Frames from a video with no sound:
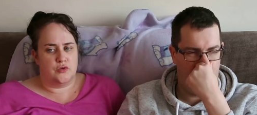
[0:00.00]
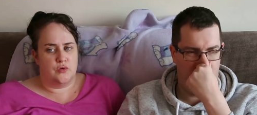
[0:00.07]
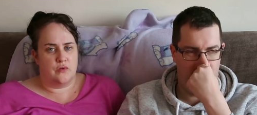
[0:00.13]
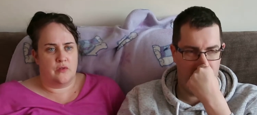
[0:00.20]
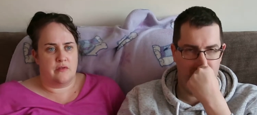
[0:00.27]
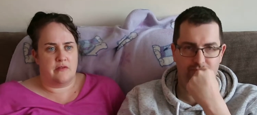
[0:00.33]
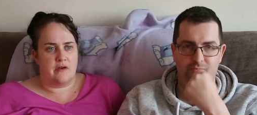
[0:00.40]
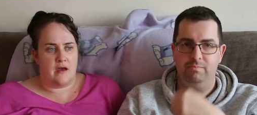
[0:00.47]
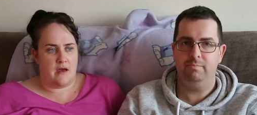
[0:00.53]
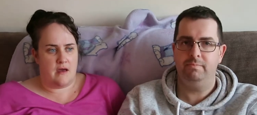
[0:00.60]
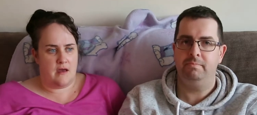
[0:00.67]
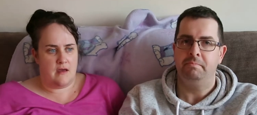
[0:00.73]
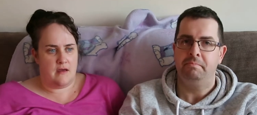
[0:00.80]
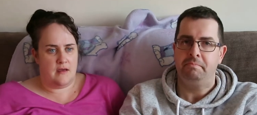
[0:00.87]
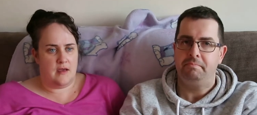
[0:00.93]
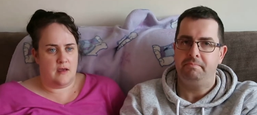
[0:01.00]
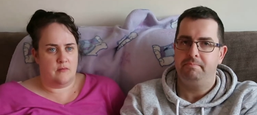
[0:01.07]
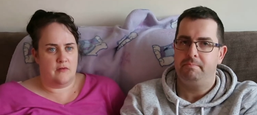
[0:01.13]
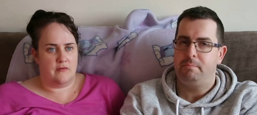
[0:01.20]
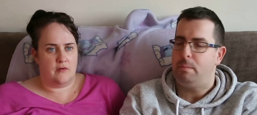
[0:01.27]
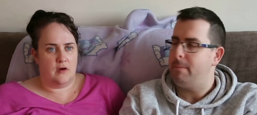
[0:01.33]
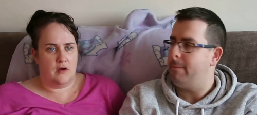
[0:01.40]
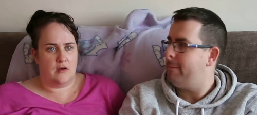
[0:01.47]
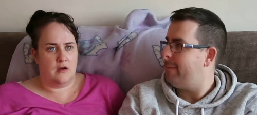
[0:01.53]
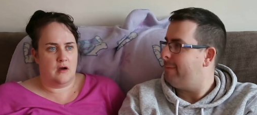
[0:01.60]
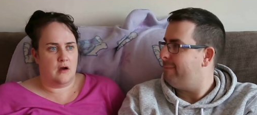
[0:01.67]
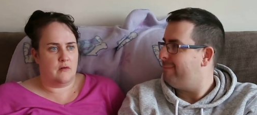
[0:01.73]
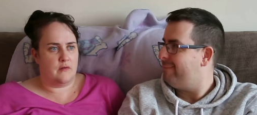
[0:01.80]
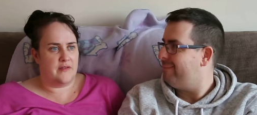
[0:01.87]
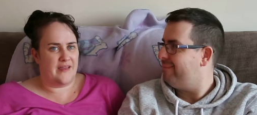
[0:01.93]
Speaker 1: do that. We've got a
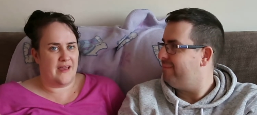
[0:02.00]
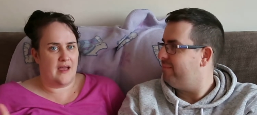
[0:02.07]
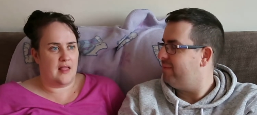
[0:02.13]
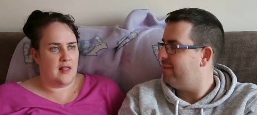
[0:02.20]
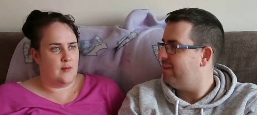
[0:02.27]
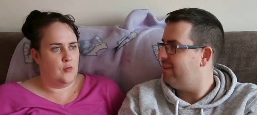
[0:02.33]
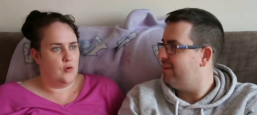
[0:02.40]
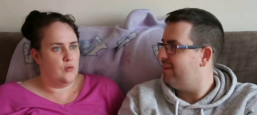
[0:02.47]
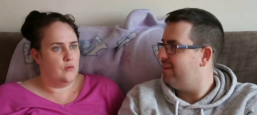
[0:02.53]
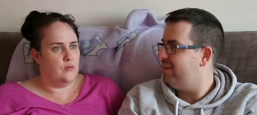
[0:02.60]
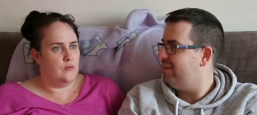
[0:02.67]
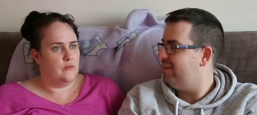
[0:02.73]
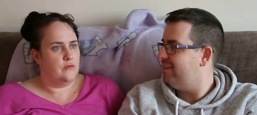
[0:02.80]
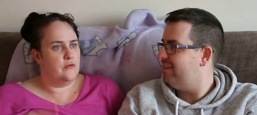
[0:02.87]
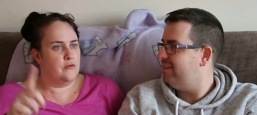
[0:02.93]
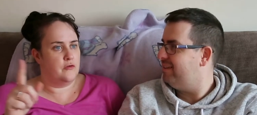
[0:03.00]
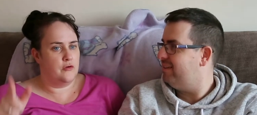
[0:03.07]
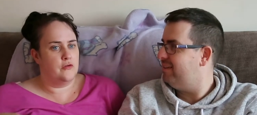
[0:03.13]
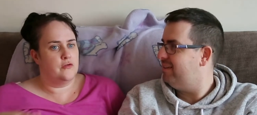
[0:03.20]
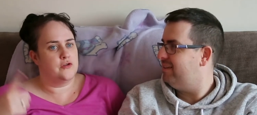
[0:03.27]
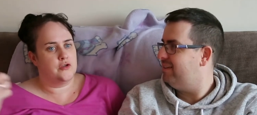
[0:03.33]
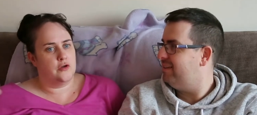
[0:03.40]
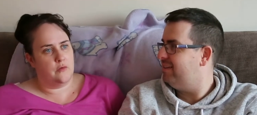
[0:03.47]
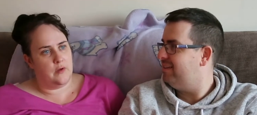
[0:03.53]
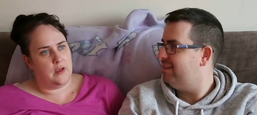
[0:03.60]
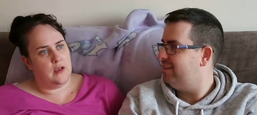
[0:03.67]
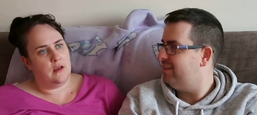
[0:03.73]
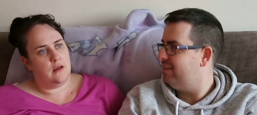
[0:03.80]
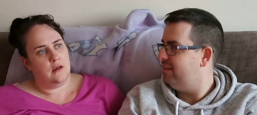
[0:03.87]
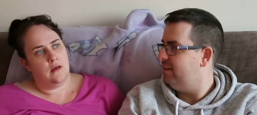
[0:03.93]
car with Alamo through
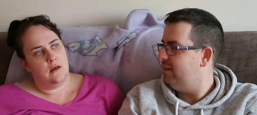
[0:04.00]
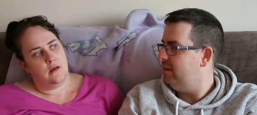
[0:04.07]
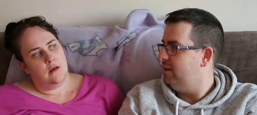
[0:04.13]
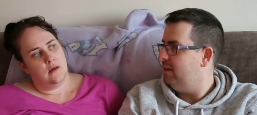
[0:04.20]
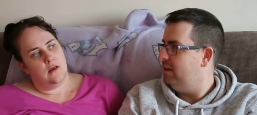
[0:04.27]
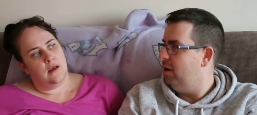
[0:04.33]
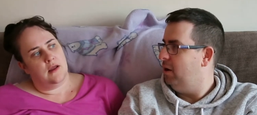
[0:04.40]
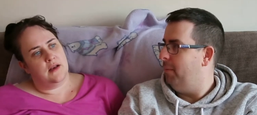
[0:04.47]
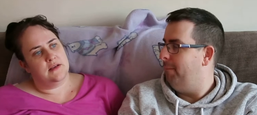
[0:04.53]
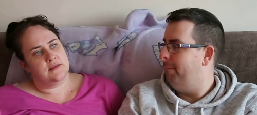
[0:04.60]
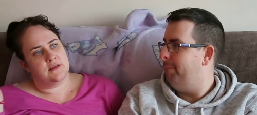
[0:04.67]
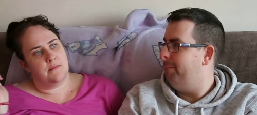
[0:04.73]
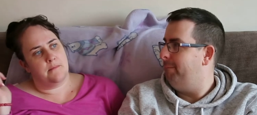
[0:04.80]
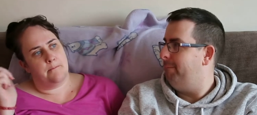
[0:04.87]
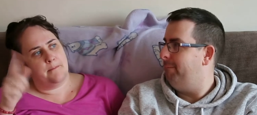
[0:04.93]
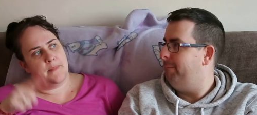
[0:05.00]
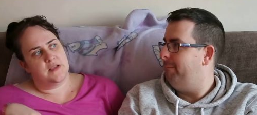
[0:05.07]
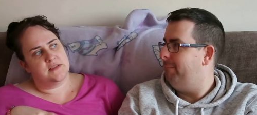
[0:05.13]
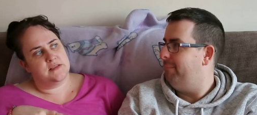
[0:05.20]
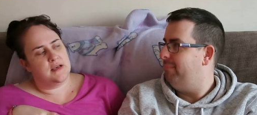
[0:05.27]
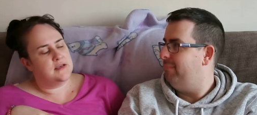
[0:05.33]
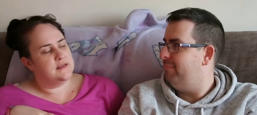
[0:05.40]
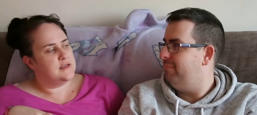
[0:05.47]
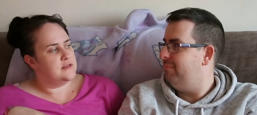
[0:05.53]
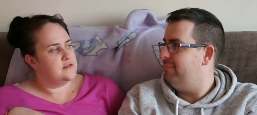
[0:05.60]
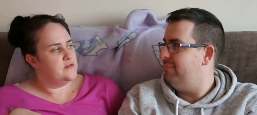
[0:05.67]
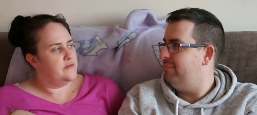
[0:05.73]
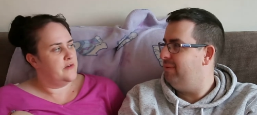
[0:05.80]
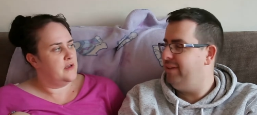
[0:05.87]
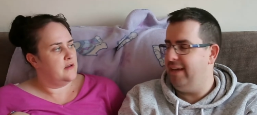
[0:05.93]
TUI, and it's a mid-size
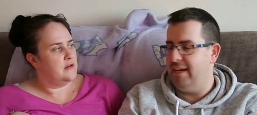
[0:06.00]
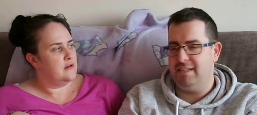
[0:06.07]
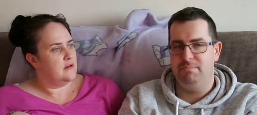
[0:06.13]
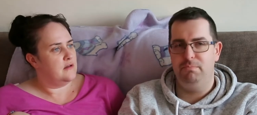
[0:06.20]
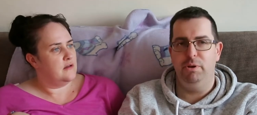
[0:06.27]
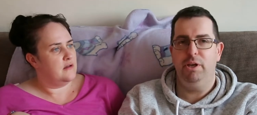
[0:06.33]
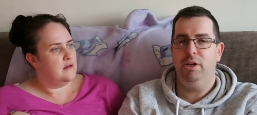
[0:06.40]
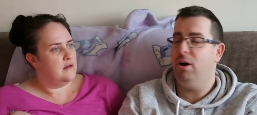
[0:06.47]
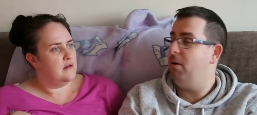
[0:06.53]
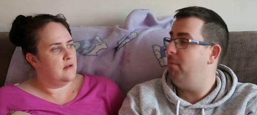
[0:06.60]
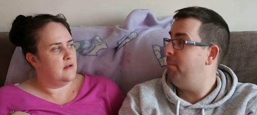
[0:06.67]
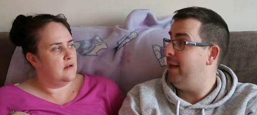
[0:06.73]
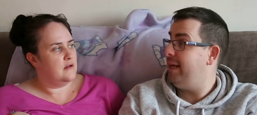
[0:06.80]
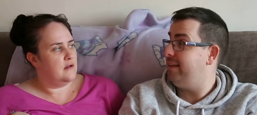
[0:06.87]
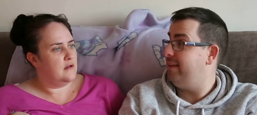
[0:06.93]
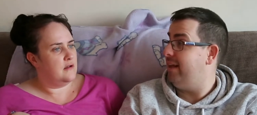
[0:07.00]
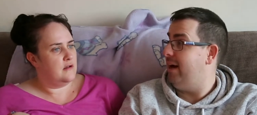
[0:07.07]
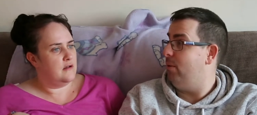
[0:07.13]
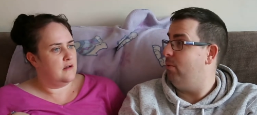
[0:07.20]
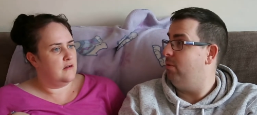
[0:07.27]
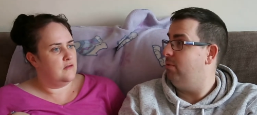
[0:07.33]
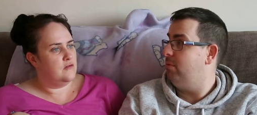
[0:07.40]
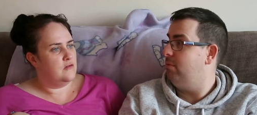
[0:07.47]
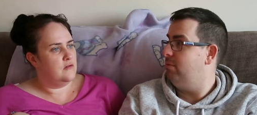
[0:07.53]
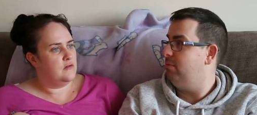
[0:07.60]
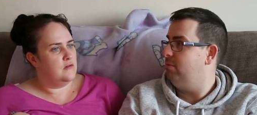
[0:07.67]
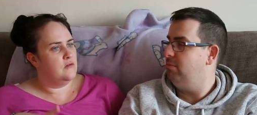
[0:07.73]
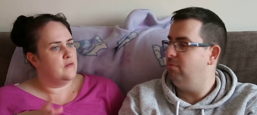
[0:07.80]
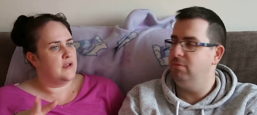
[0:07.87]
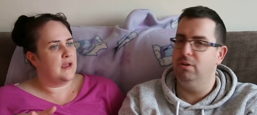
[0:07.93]
SUV.
Speaker 2: Yes, but you can't pick now.
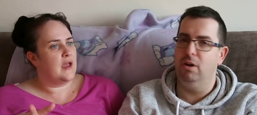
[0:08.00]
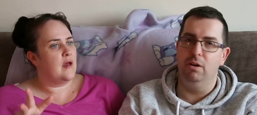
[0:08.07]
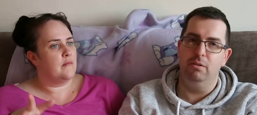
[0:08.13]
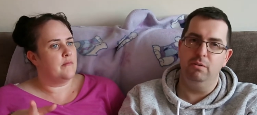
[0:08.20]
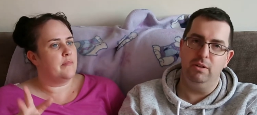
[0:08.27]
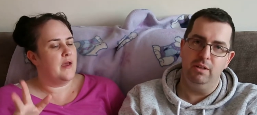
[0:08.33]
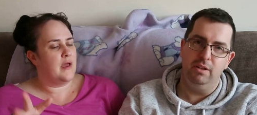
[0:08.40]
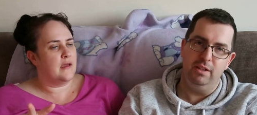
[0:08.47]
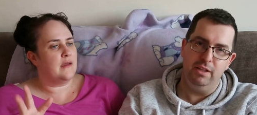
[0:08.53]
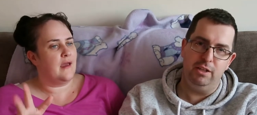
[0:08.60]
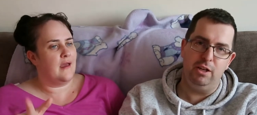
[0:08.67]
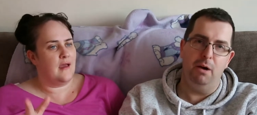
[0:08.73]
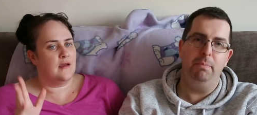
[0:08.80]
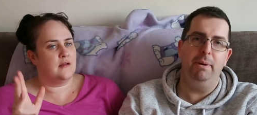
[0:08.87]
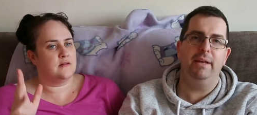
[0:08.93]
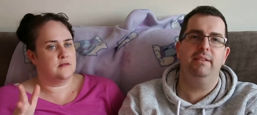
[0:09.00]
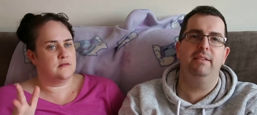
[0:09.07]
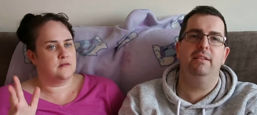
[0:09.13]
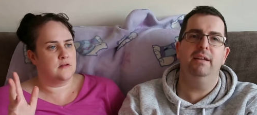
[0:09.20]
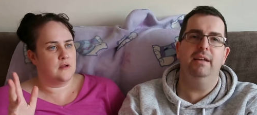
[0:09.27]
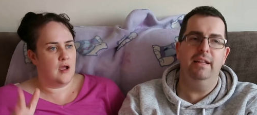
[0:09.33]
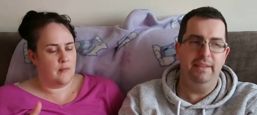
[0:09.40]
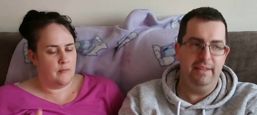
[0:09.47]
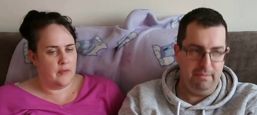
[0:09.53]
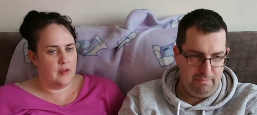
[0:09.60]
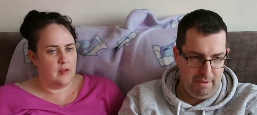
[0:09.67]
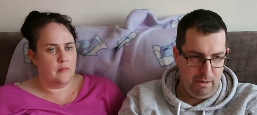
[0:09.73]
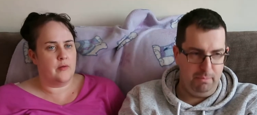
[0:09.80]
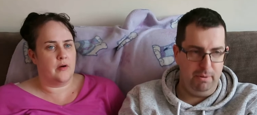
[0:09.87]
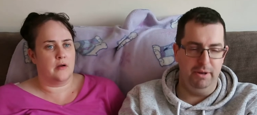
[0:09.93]
No, you can't pick. You can't pick at
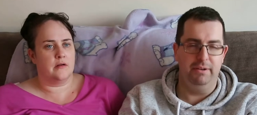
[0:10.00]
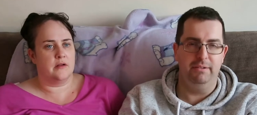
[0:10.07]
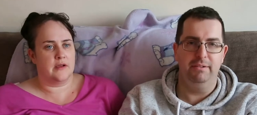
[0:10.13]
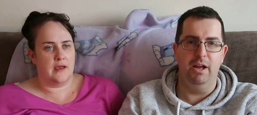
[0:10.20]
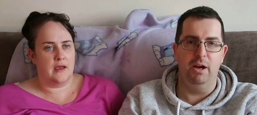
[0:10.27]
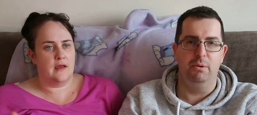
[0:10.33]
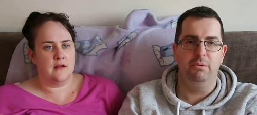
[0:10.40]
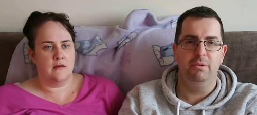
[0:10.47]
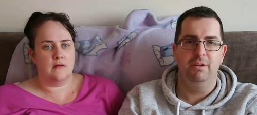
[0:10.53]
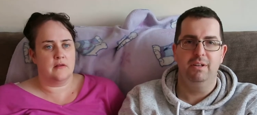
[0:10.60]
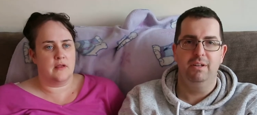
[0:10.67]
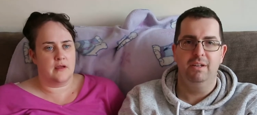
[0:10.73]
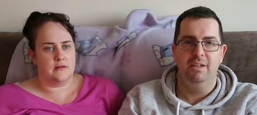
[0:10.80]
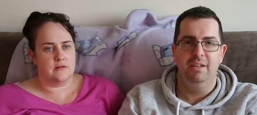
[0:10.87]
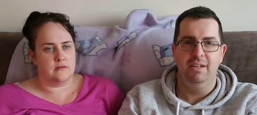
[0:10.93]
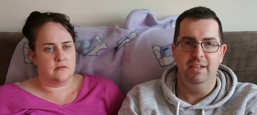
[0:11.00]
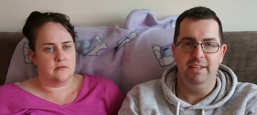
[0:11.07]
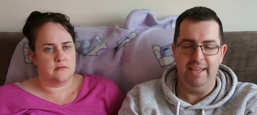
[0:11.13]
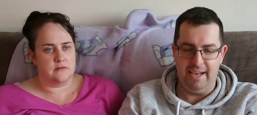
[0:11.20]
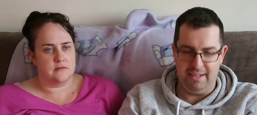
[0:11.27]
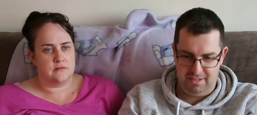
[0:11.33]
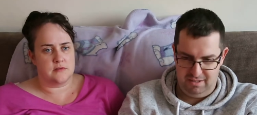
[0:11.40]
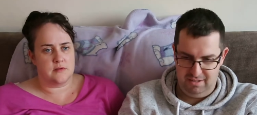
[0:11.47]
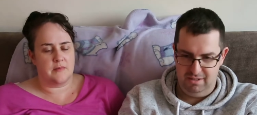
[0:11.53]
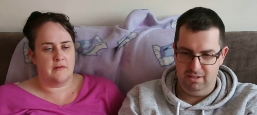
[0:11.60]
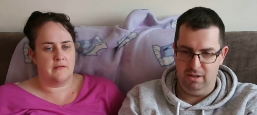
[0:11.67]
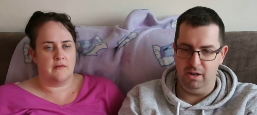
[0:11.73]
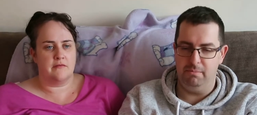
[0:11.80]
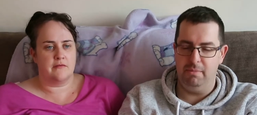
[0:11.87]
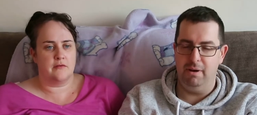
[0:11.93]
Melbourne. You can at Orlando. Yes, not